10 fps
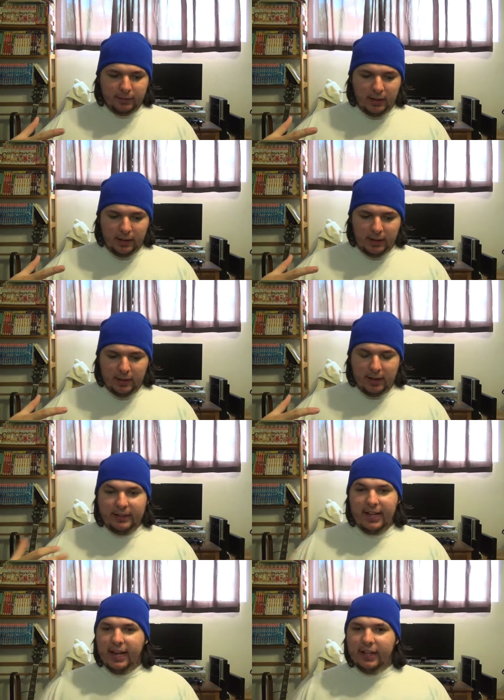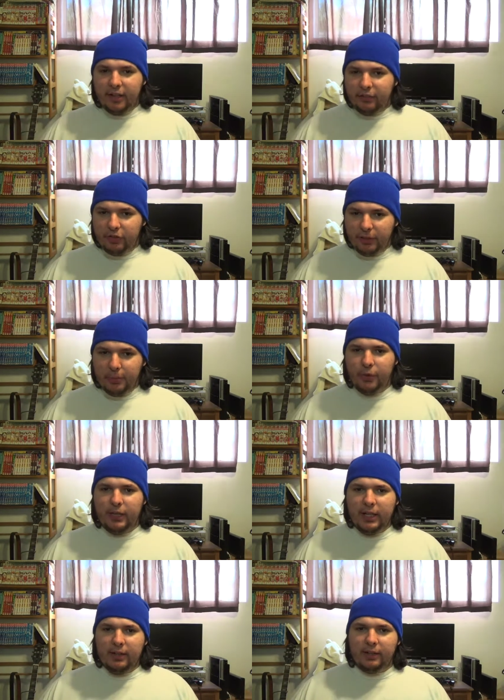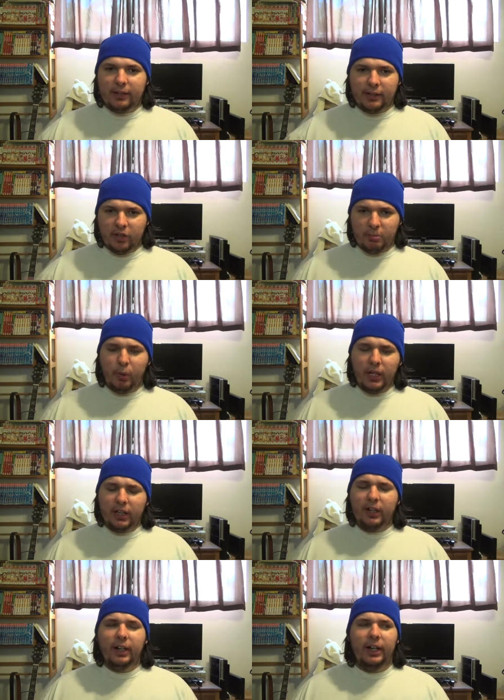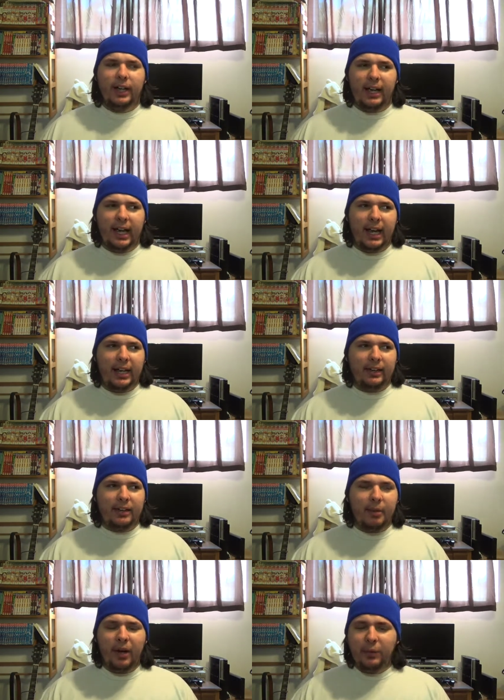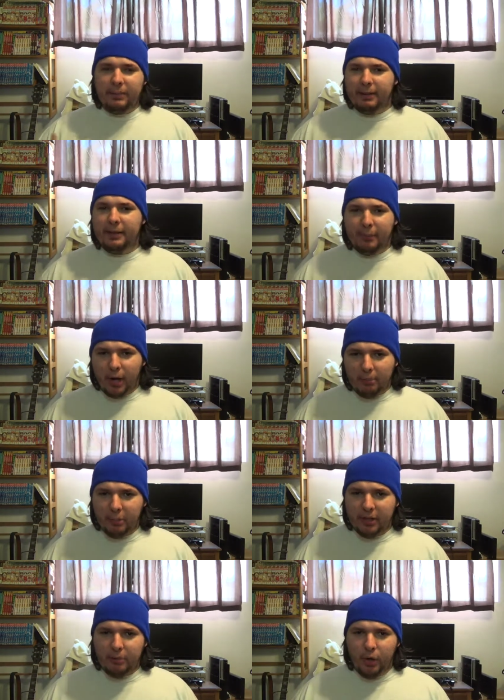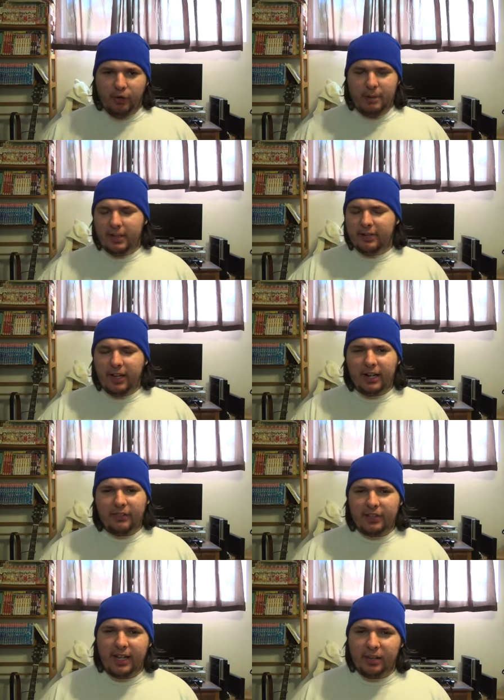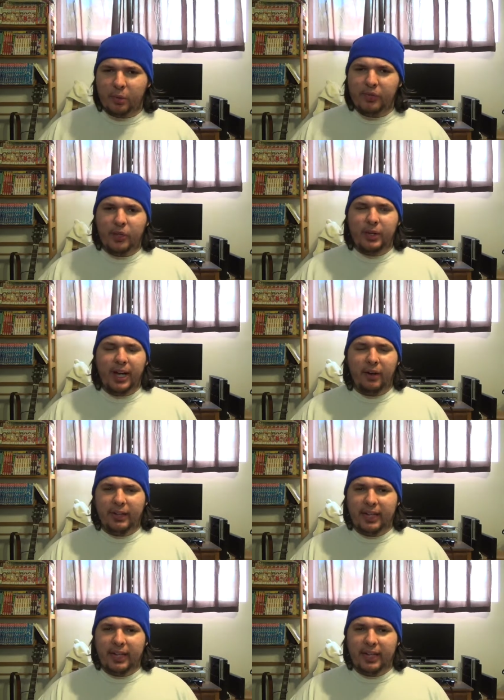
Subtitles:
a negative to the movie that's a spoiler, and it's my only big problem with the movie, but it's not enough to take the review down.